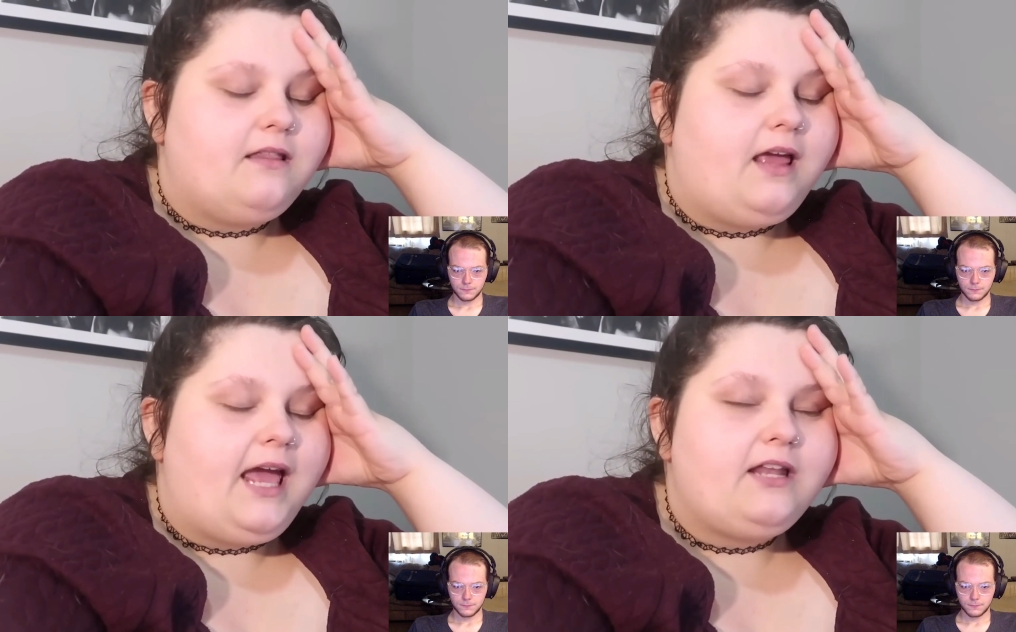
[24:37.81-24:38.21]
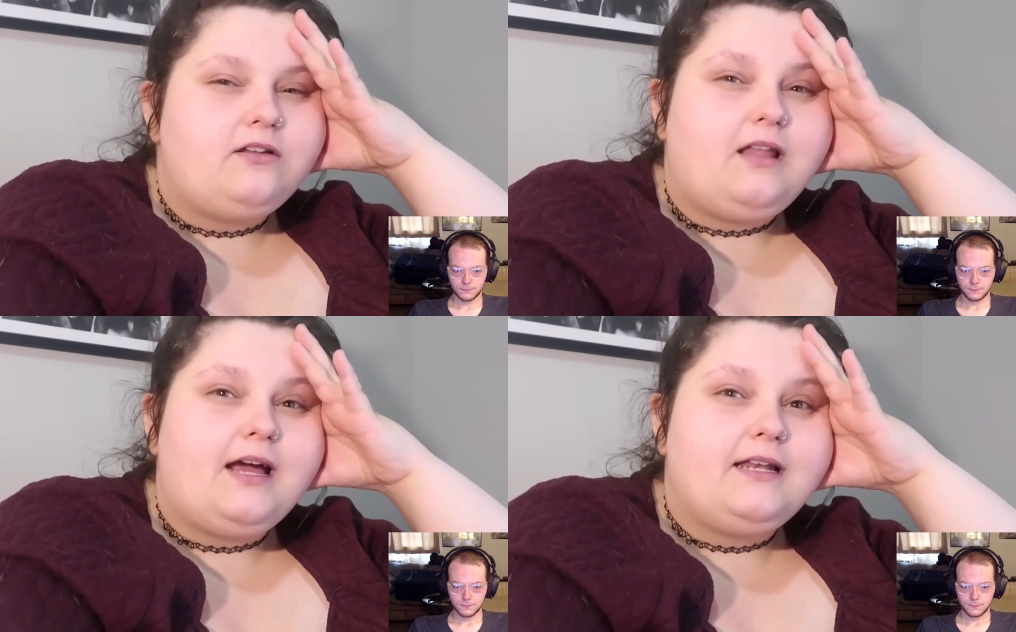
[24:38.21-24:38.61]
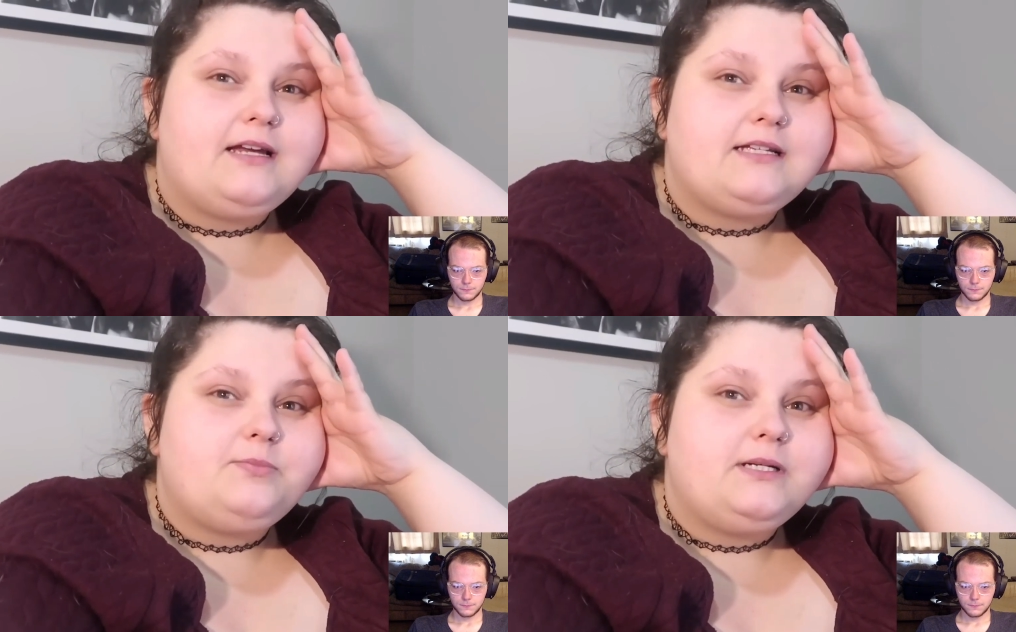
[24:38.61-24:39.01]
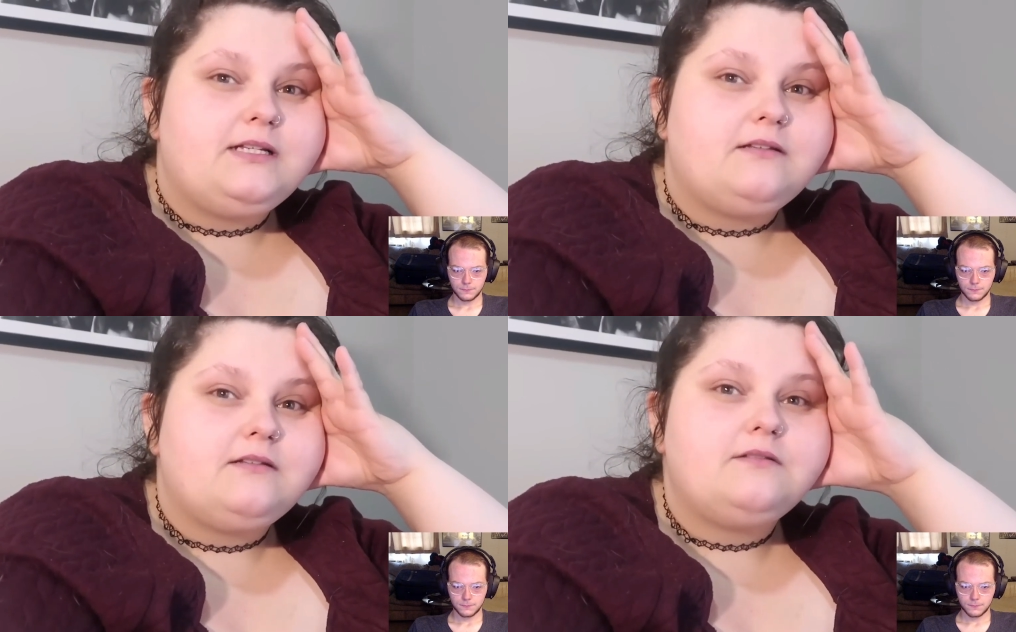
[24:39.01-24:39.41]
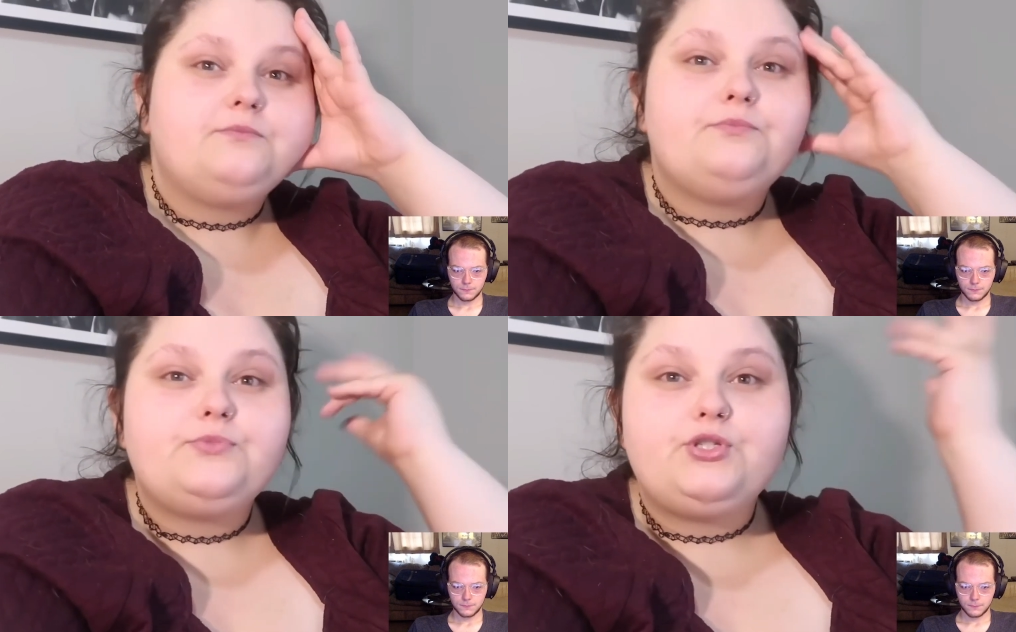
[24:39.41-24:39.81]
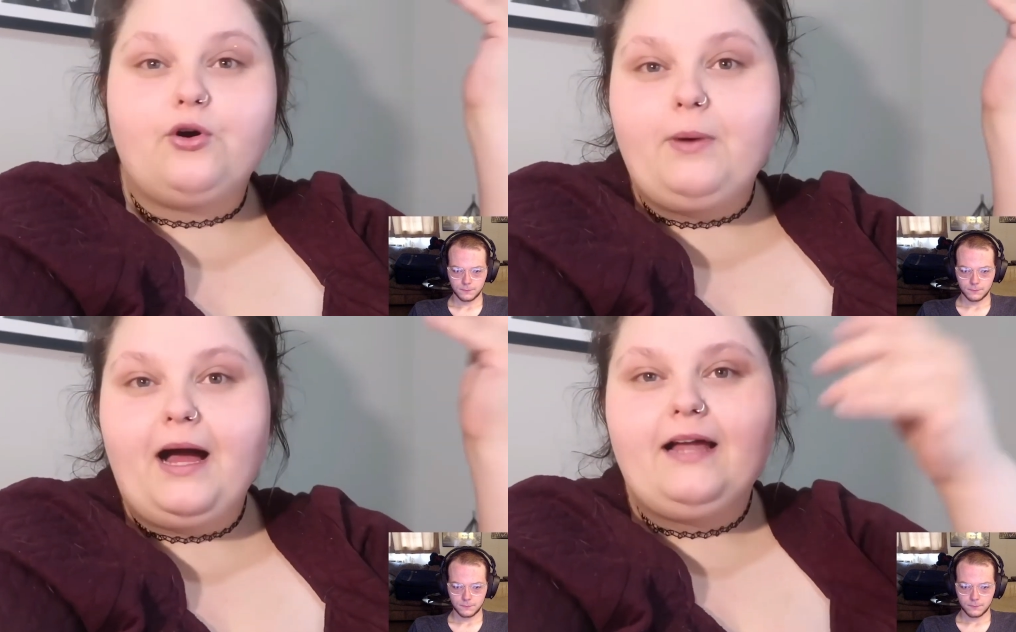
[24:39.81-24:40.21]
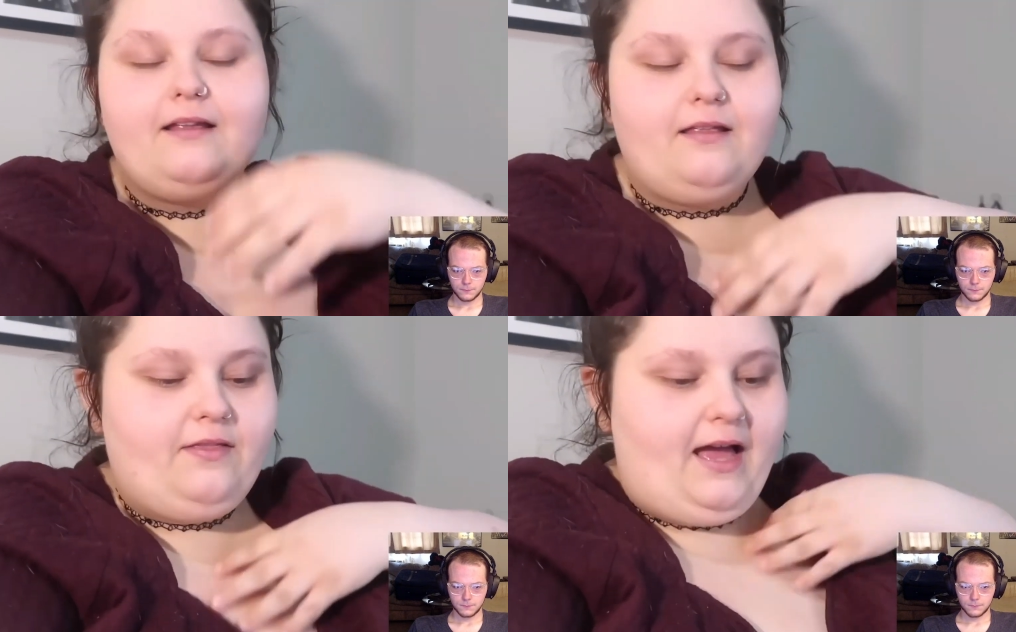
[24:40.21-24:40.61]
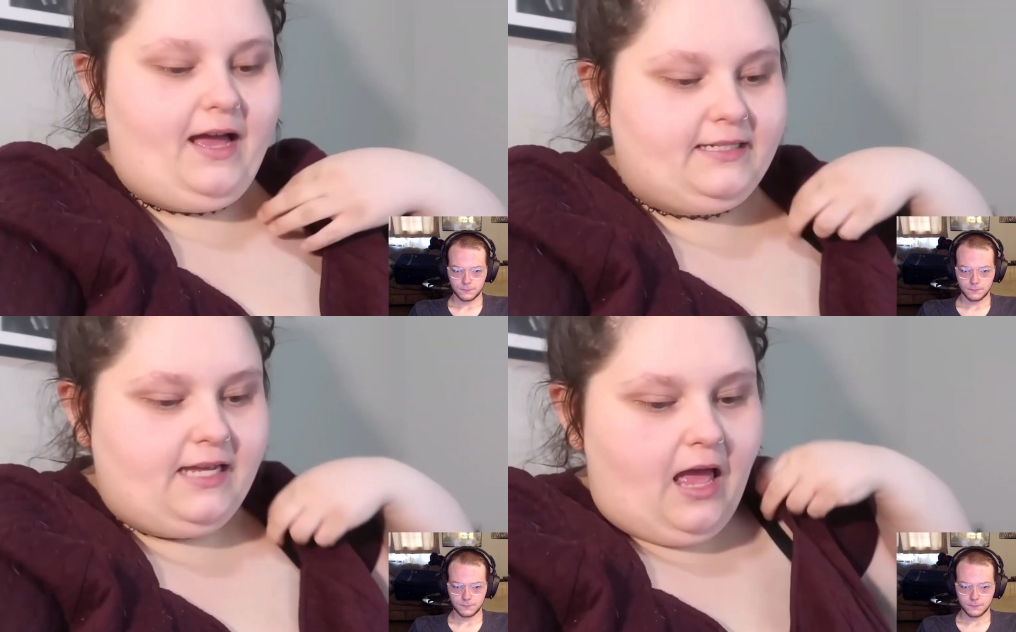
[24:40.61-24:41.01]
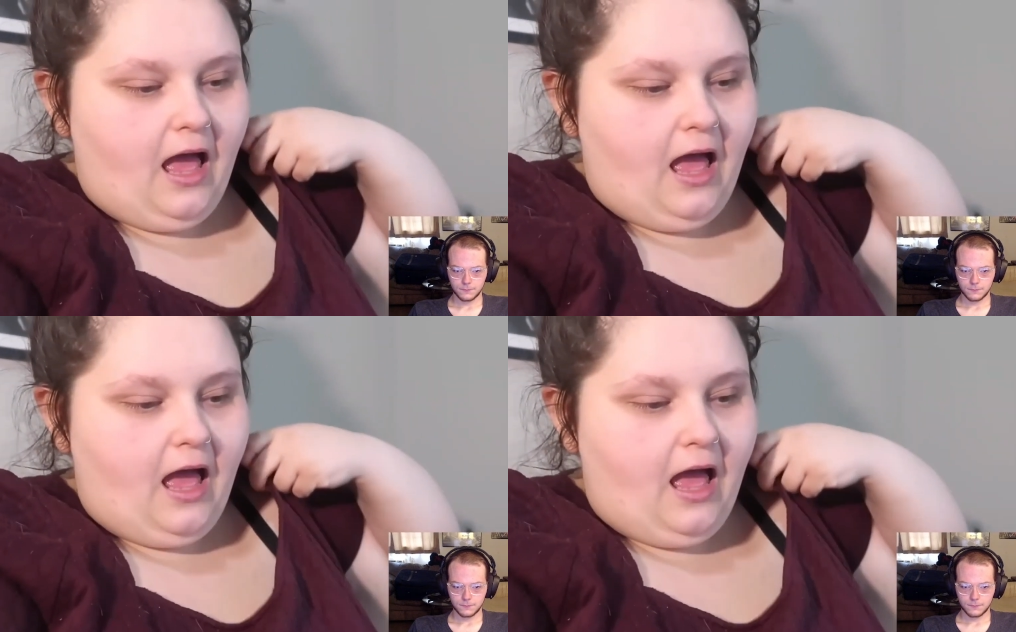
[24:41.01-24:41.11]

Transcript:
Speaker 1: the hate online has been so bad that